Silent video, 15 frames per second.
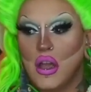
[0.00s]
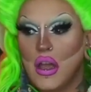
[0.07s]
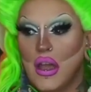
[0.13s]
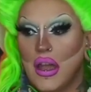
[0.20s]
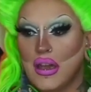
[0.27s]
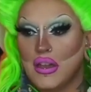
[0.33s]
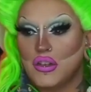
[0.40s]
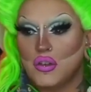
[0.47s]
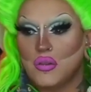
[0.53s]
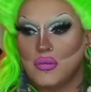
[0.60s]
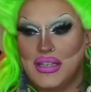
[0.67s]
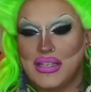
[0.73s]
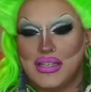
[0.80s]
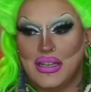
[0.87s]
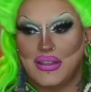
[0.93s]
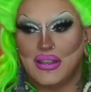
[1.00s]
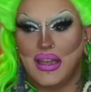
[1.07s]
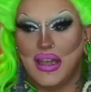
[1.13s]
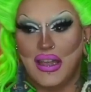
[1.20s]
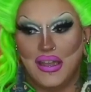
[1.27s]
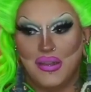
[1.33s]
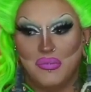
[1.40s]
and reset the
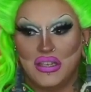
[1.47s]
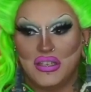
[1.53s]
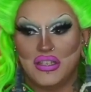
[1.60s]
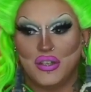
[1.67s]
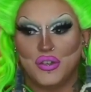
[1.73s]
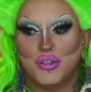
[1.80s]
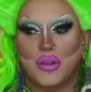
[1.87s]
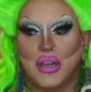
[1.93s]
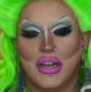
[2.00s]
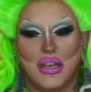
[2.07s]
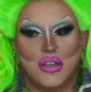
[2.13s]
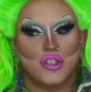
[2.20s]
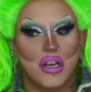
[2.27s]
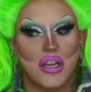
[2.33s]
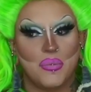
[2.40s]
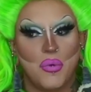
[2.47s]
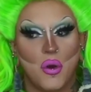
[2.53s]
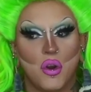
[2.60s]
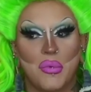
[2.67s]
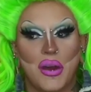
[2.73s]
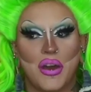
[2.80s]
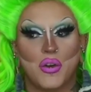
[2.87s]
game until you get a shiny
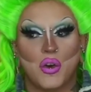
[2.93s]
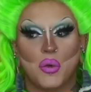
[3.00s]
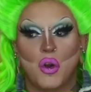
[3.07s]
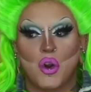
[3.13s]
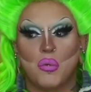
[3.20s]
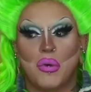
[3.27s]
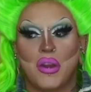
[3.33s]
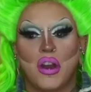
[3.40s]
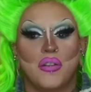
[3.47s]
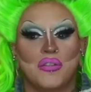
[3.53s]
Pokemon or a Pokemon